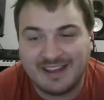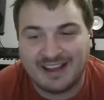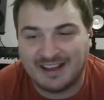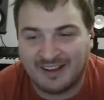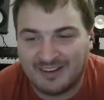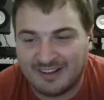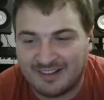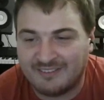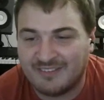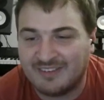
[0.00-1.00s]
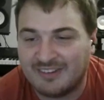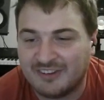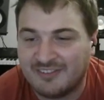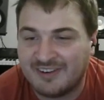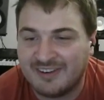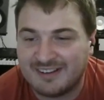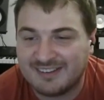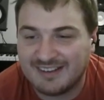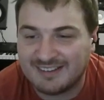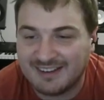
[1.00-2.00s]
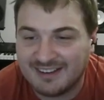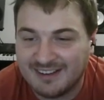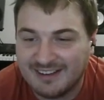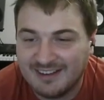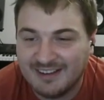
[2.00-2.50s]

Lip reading: Yeah, I'm also very excited.